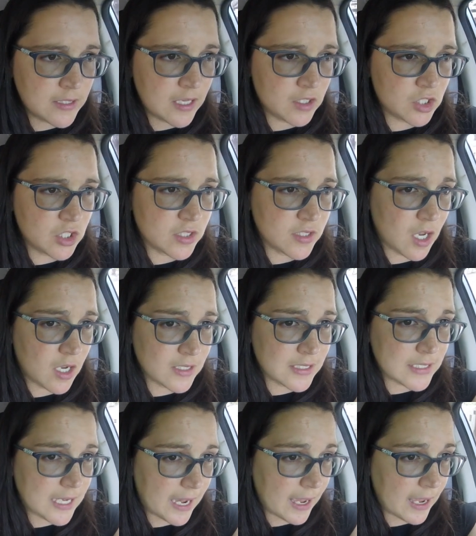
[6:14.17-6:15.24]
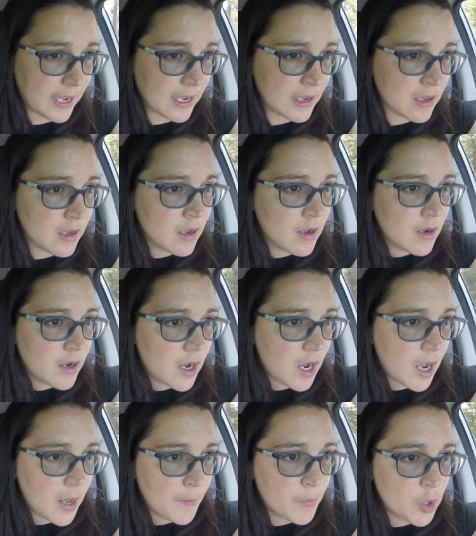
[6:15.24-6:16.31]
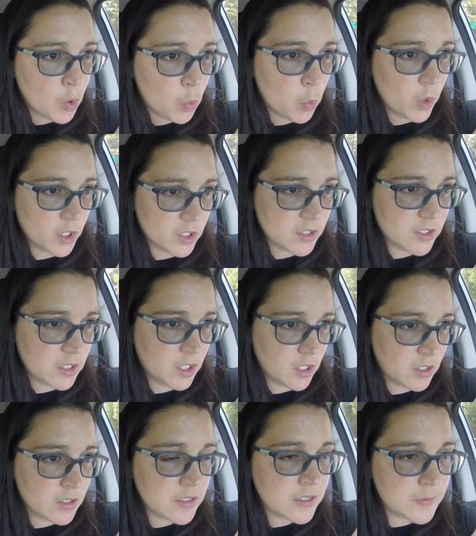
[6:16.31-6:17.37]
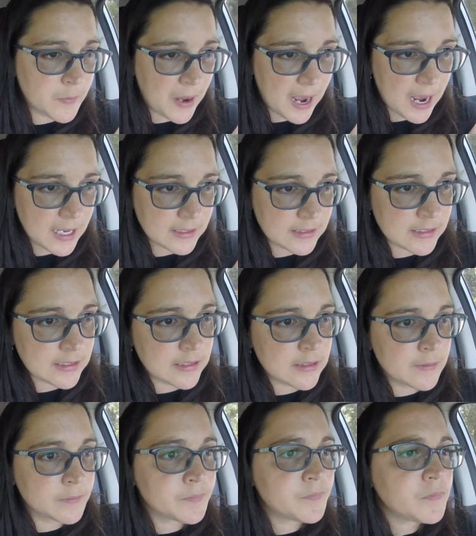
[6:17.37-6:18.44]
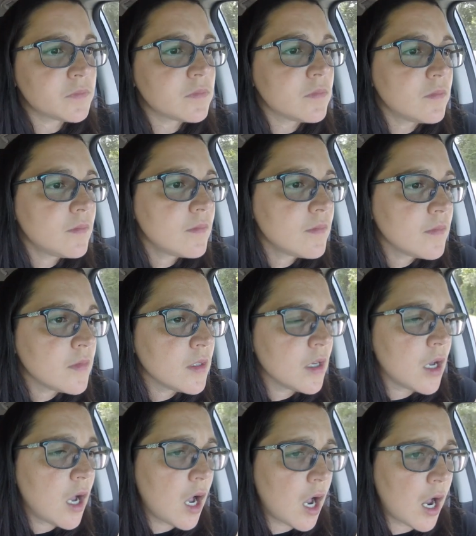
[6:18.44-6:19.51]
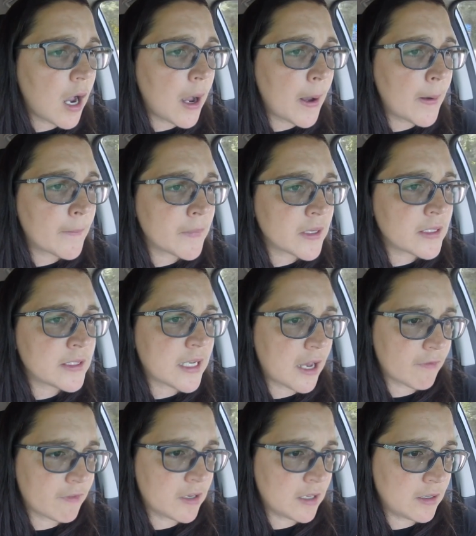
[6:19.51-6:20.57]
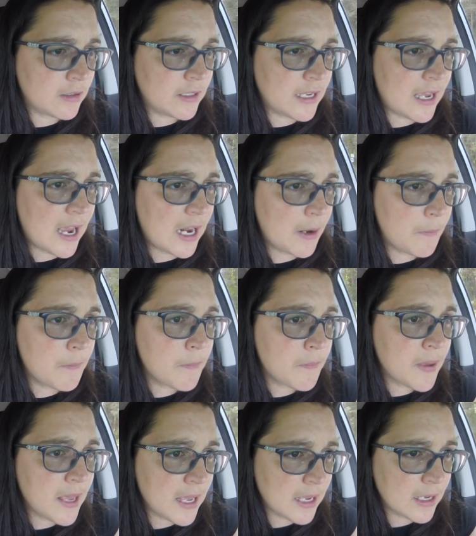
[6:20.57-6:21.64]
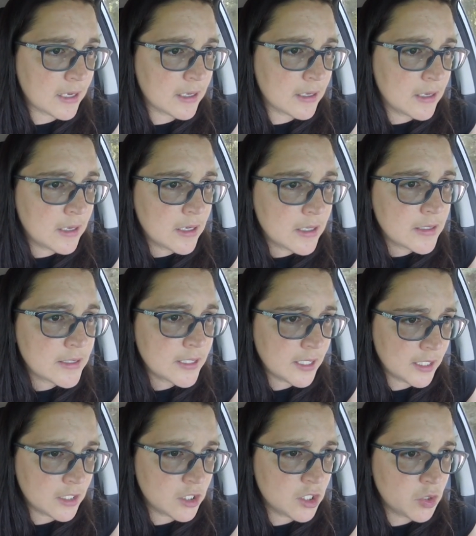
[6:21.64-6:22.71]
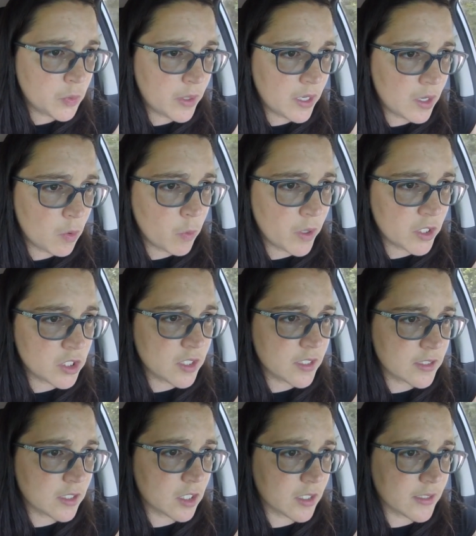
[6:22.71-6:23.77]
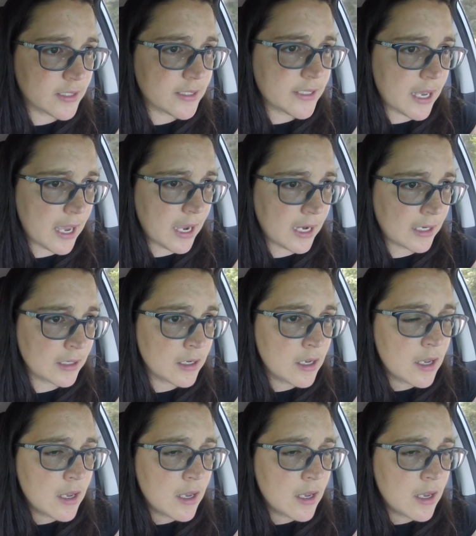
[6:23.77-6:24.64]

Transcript: that she saw today. Um, the worser spots um, definitely had a pink tint to it, which is a good sign.